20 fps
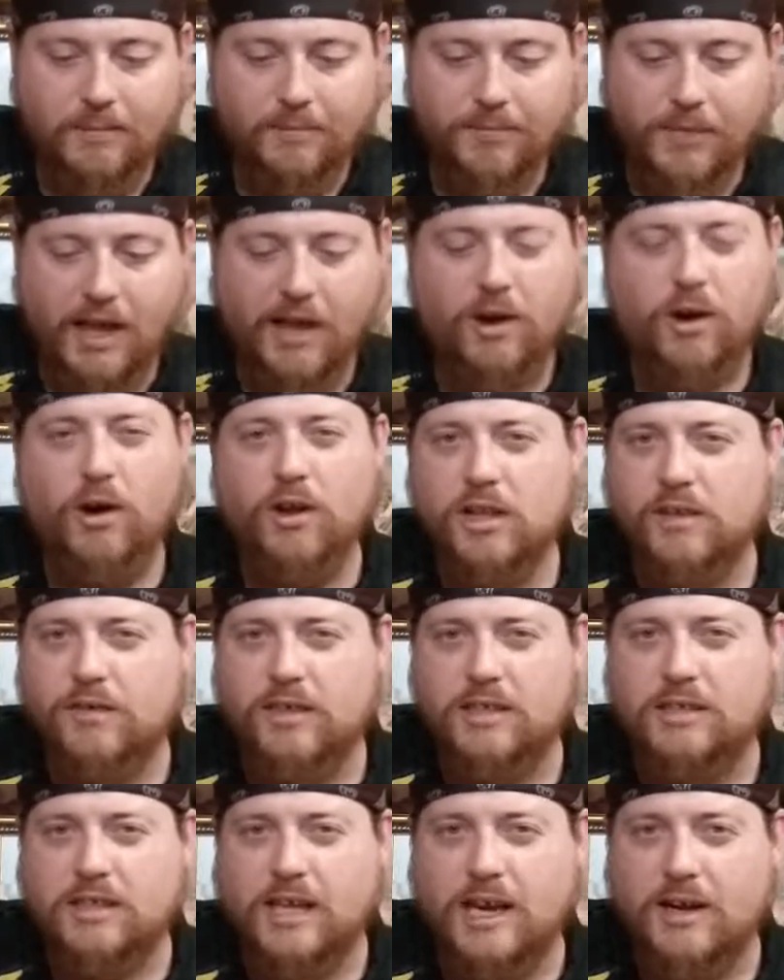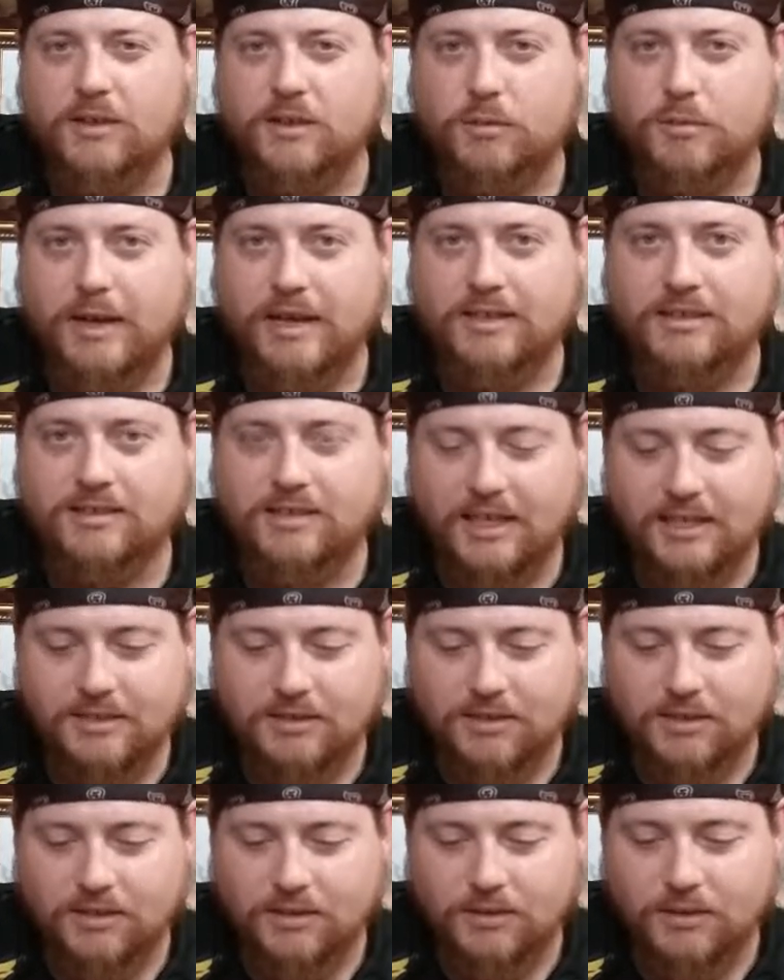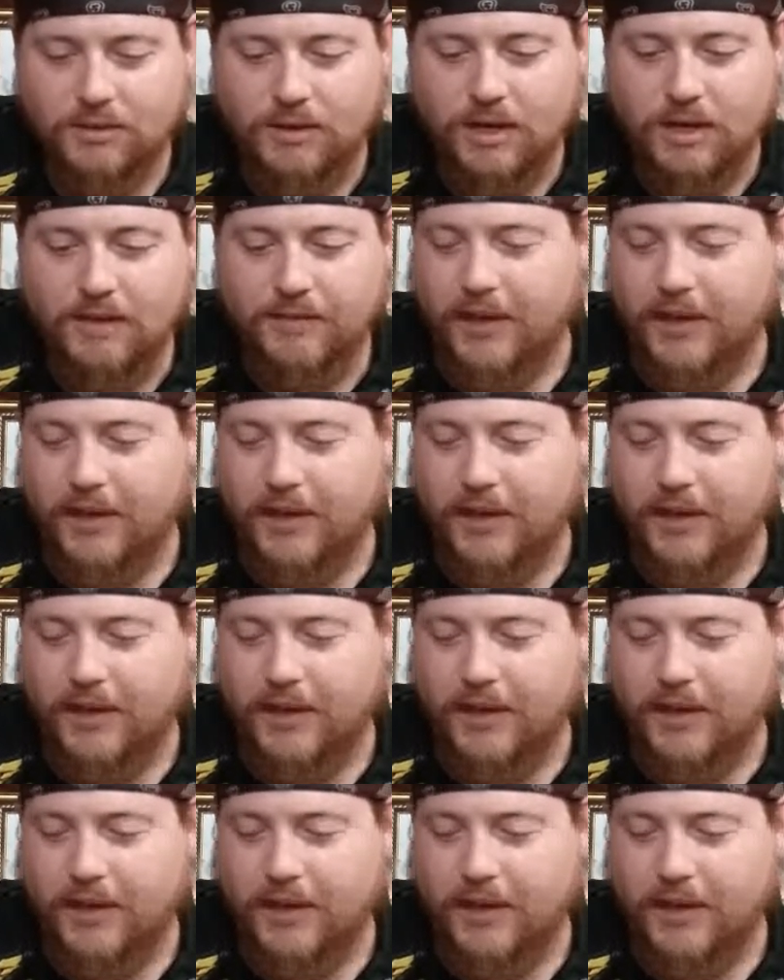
Not all of these sounds will make sense to you.